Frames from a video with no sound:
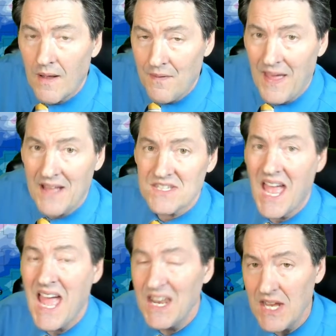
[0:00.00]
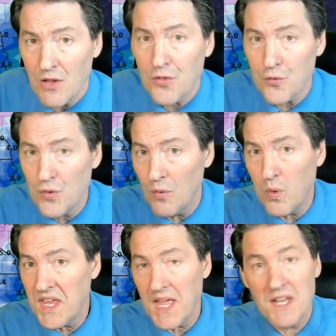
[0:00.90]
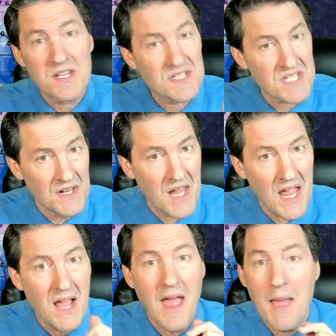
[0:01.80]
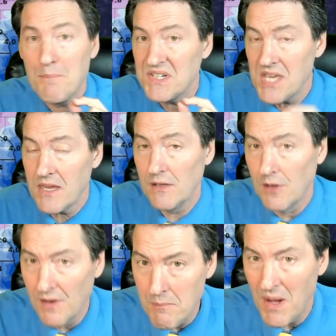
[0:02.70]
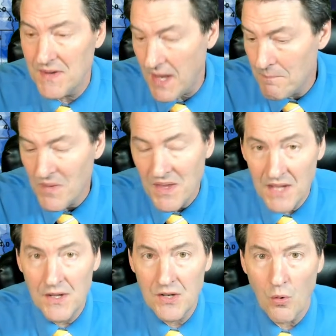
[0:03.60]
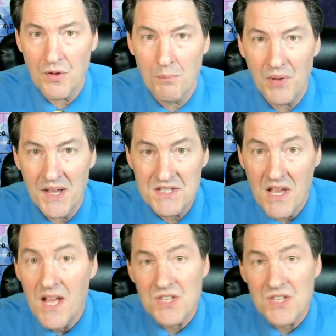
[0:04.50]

And that's heading through the weekend, Sunday, and particularly Monday in the Northern Plains.